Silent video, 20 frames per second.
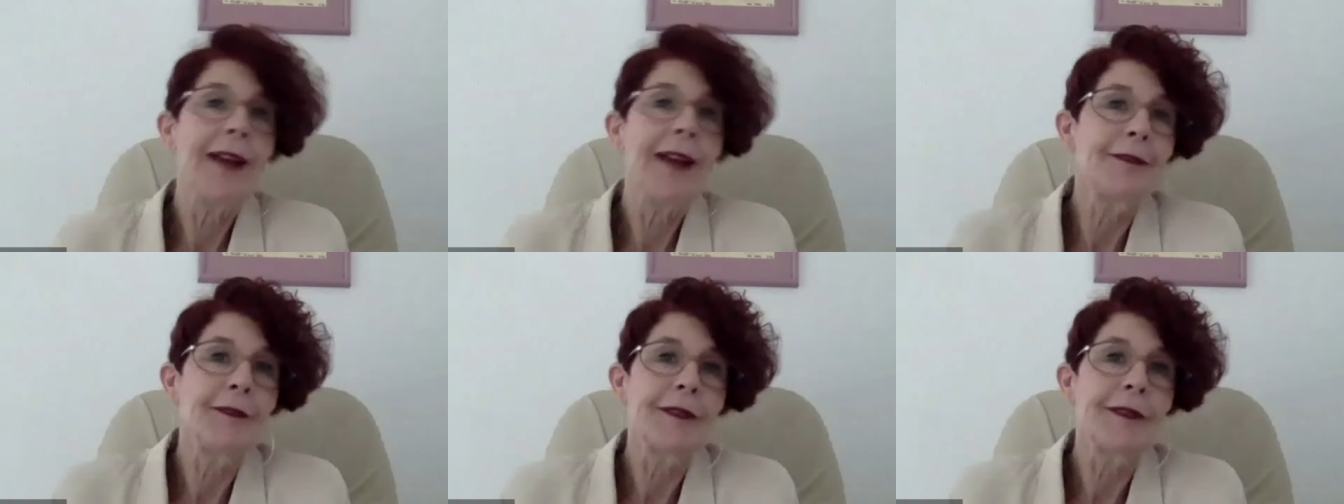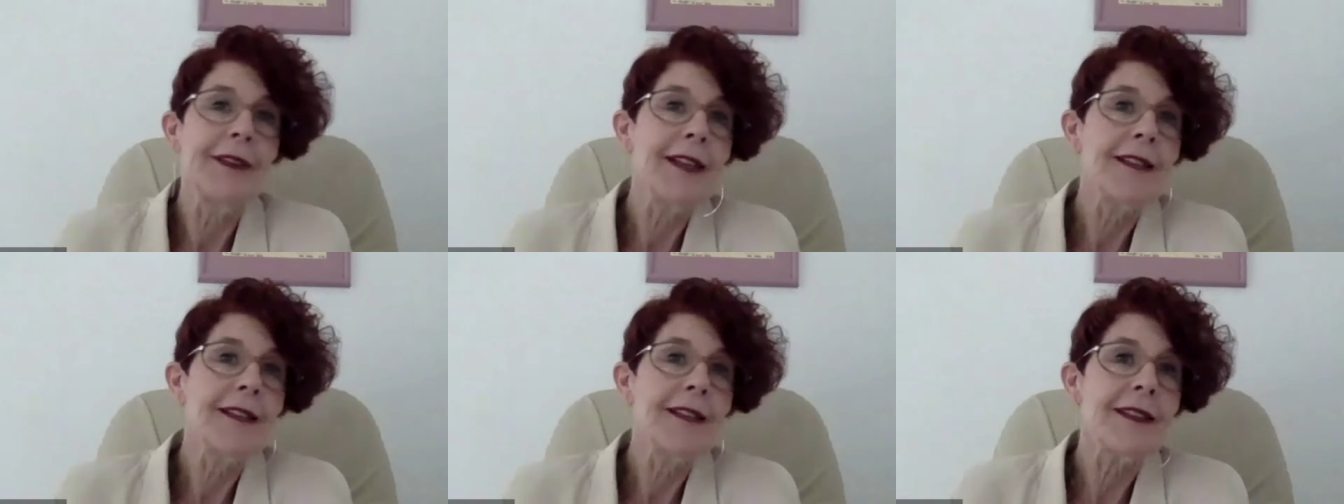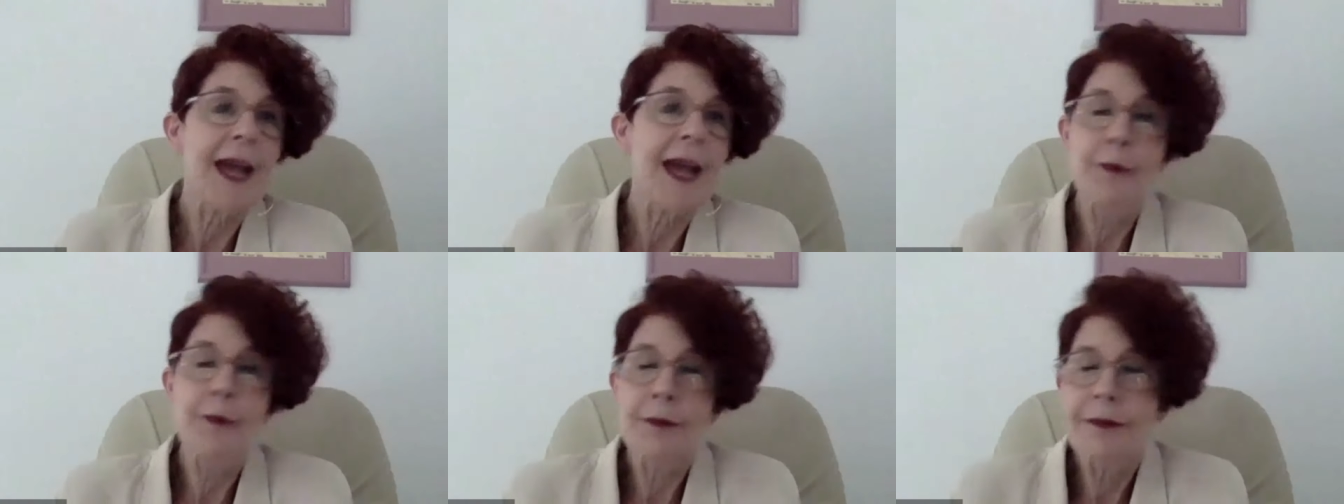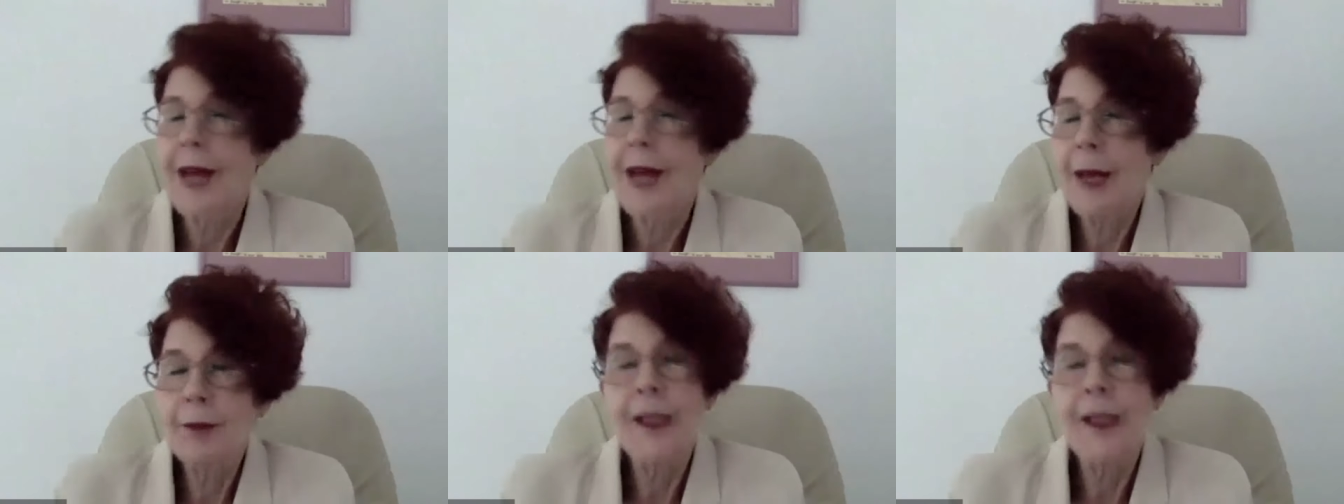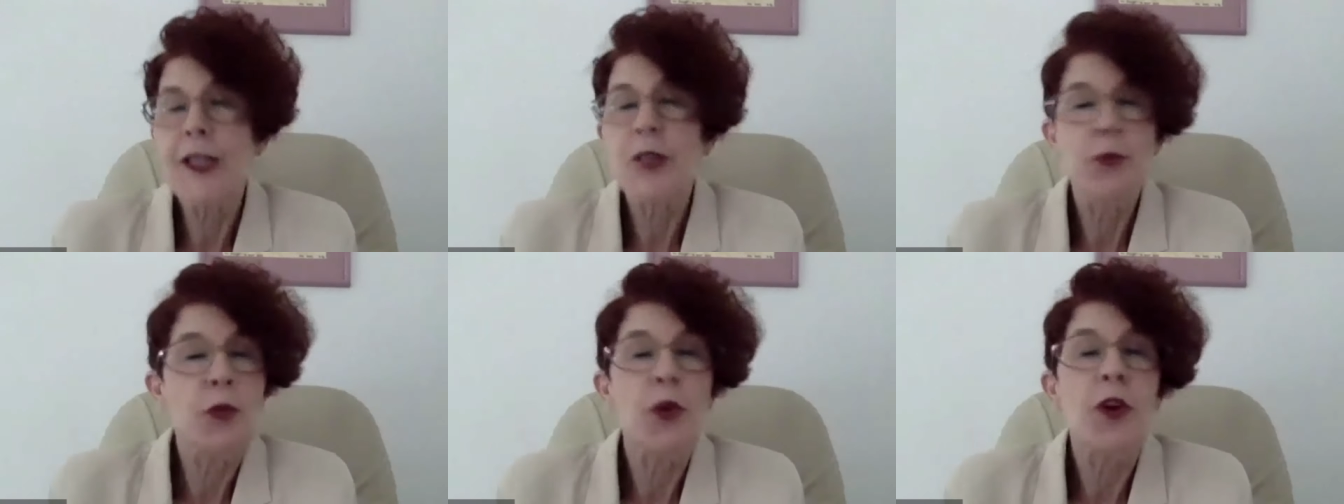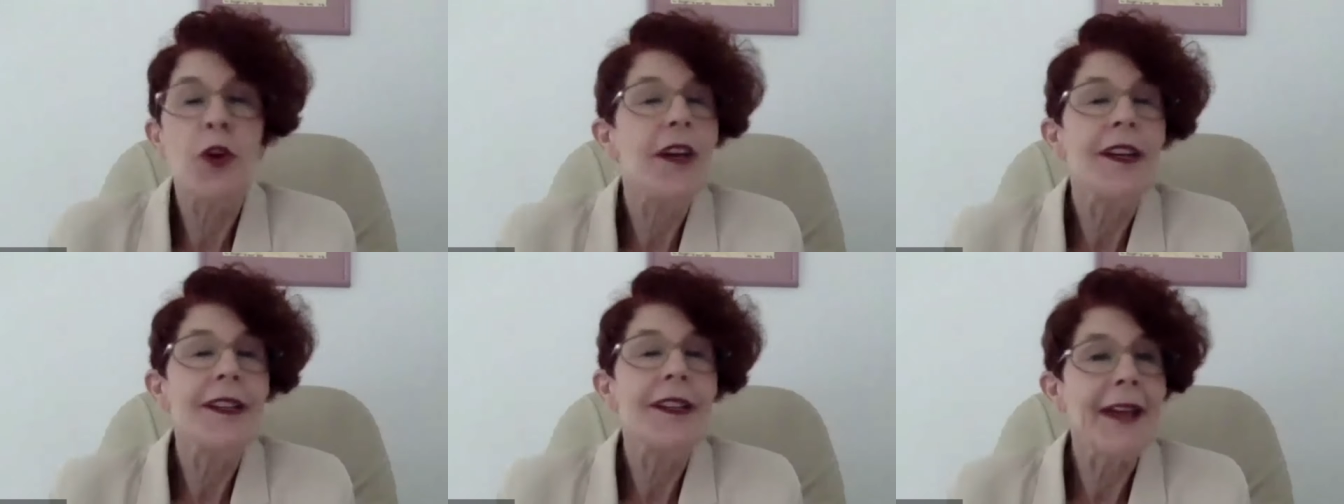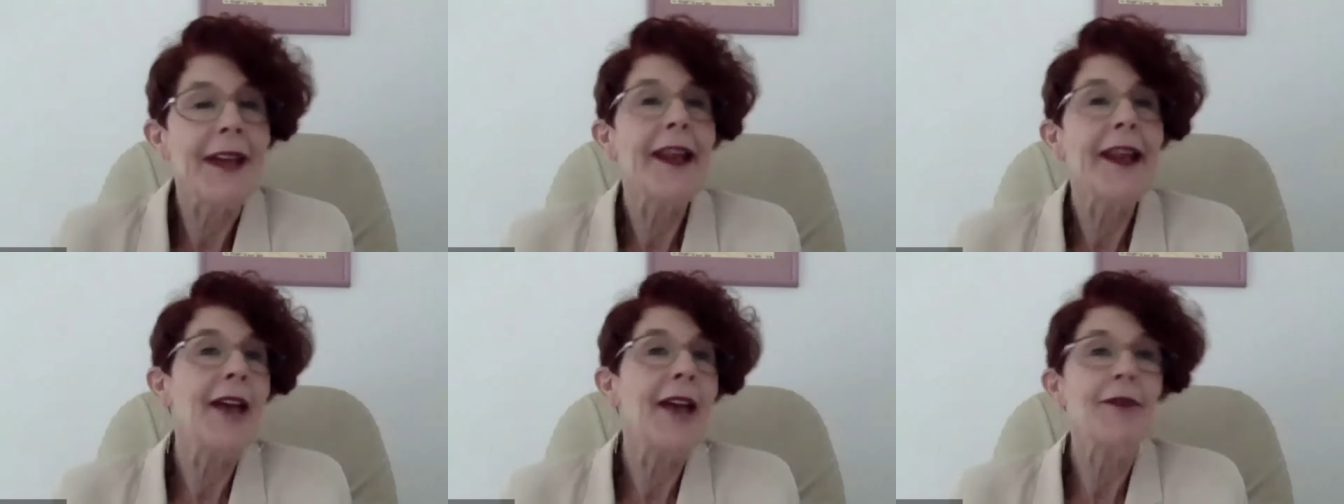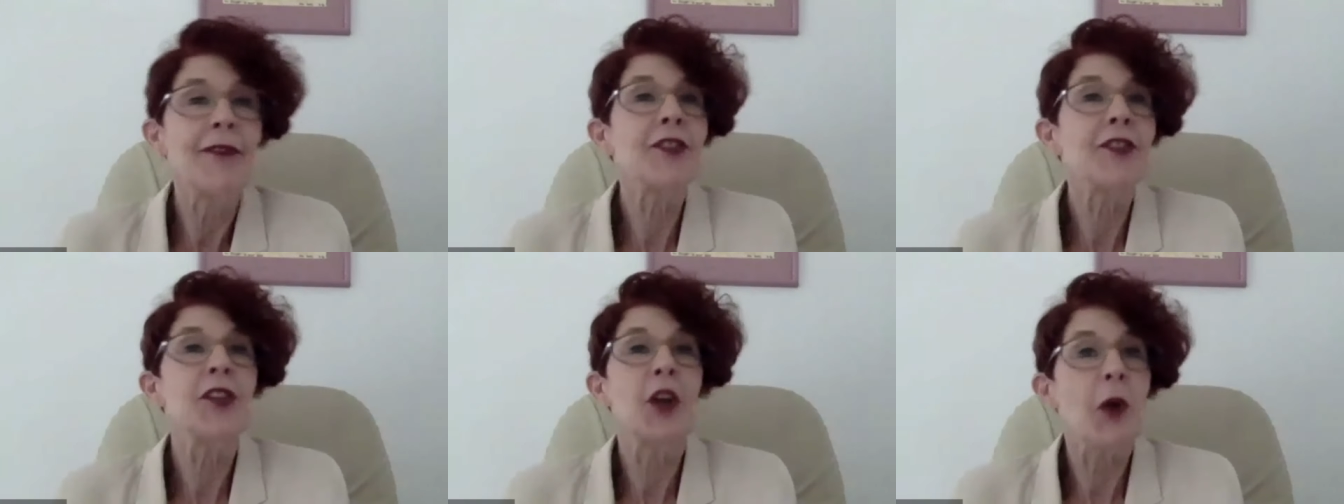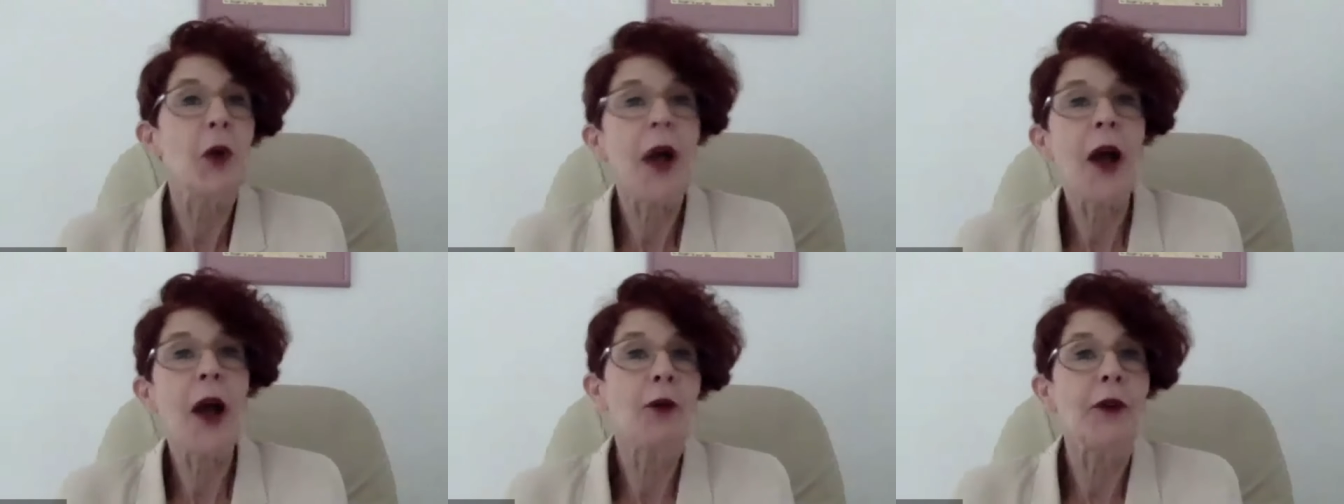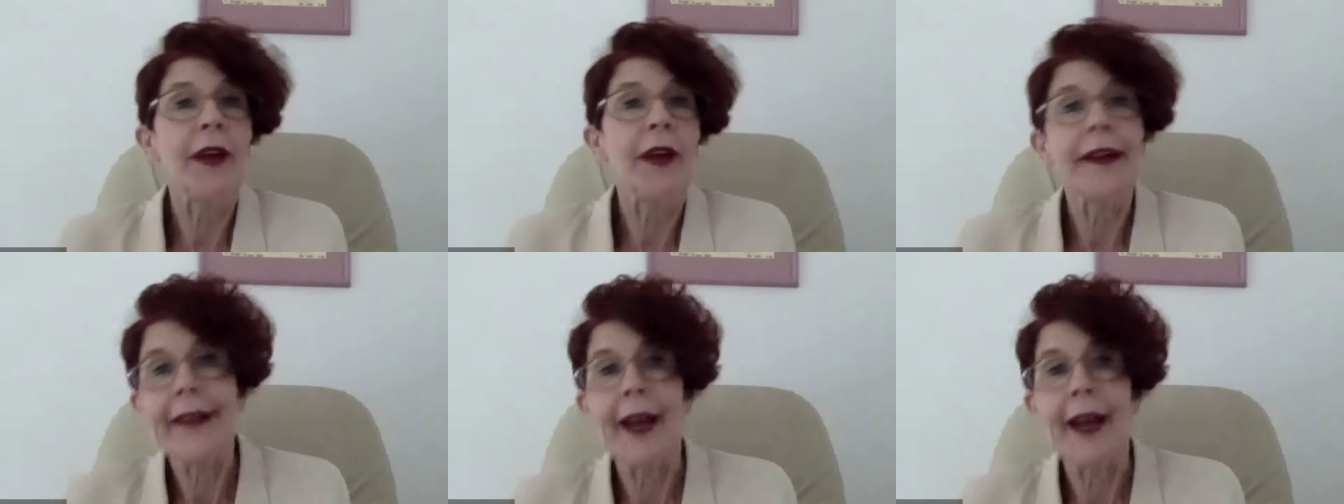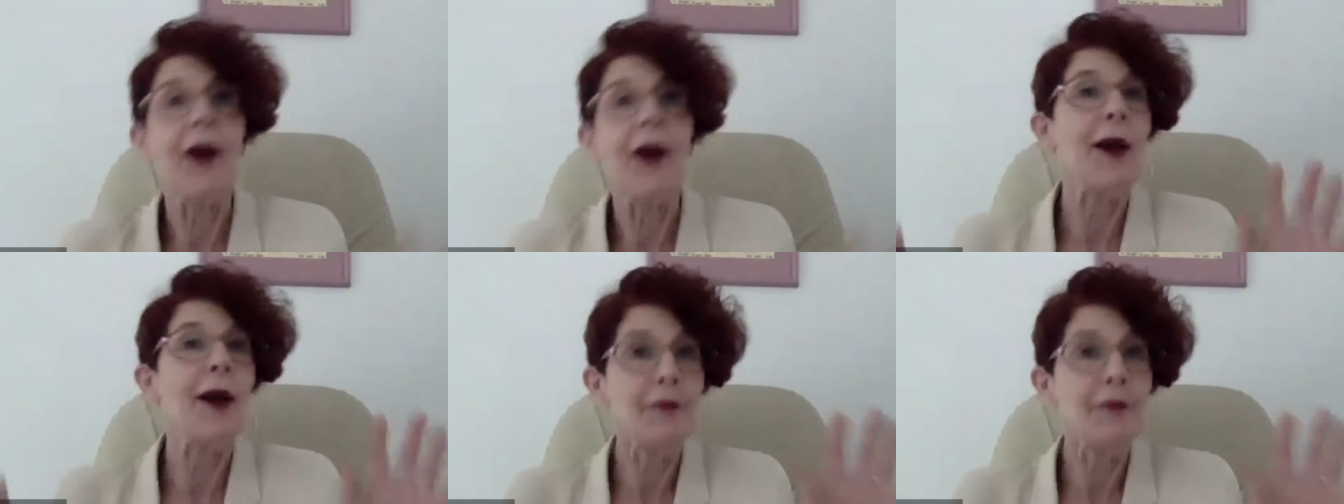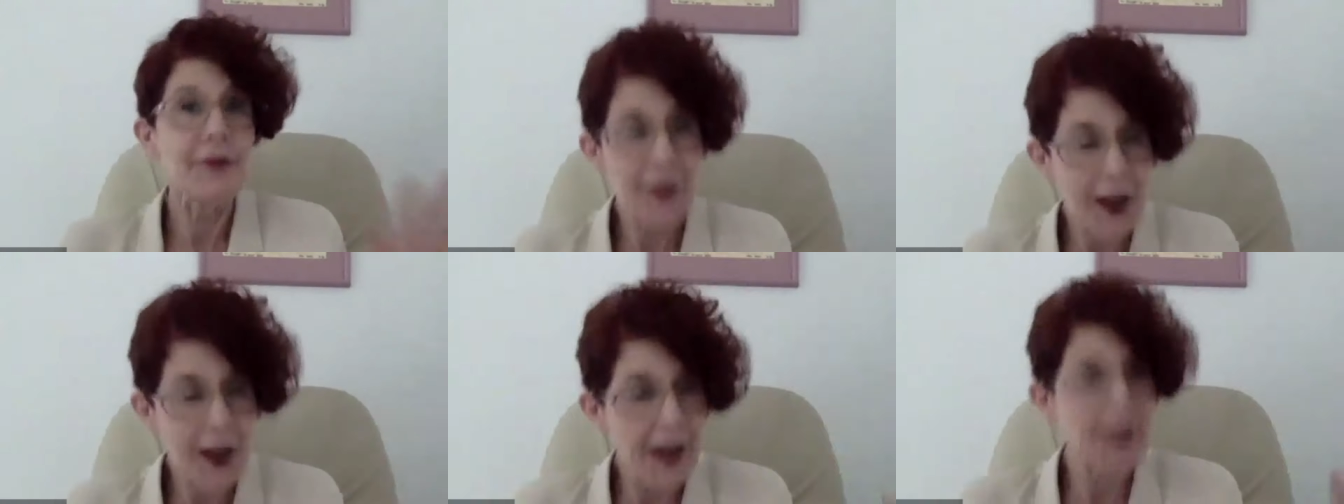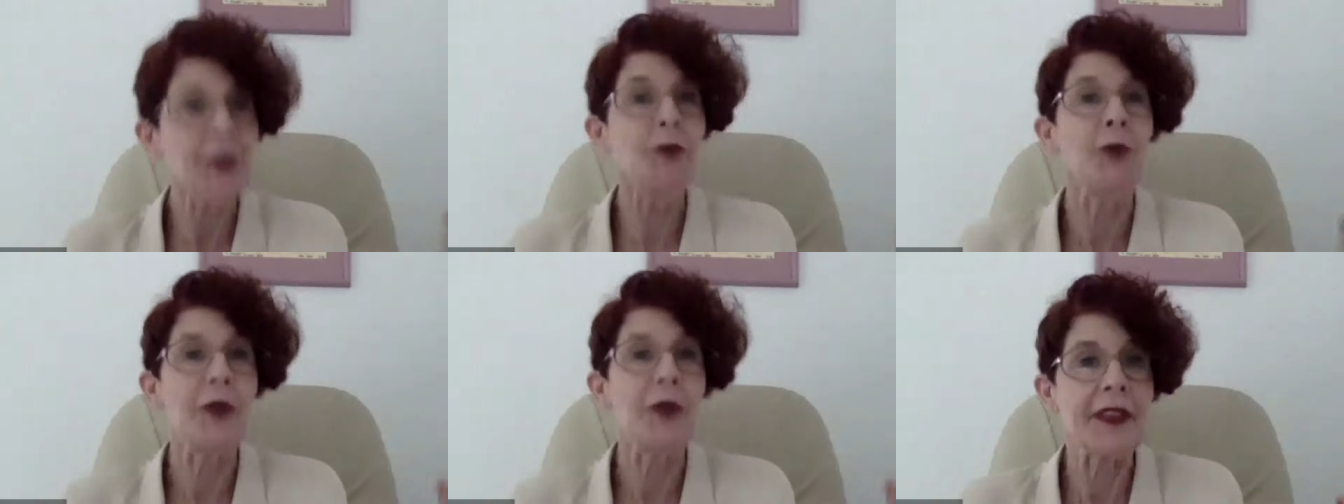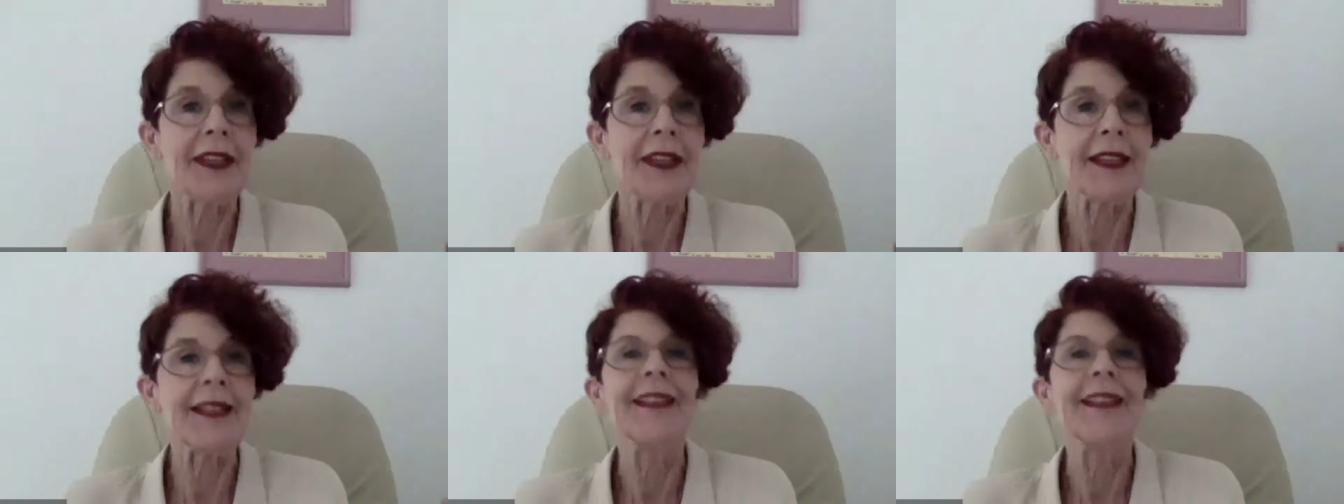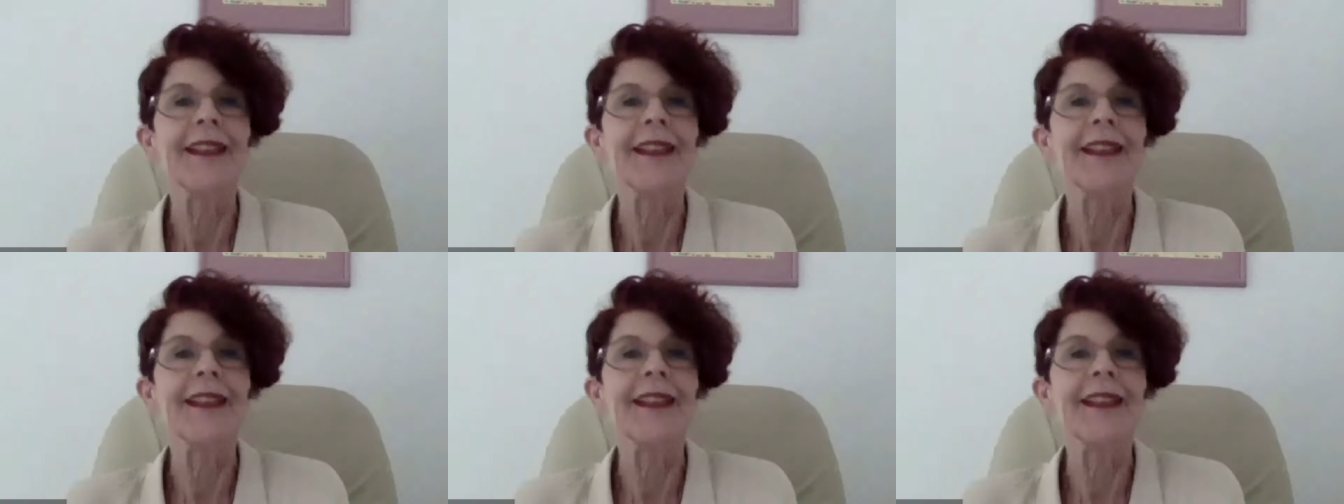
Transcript: less worried not having to go out right now. I'm fine with it.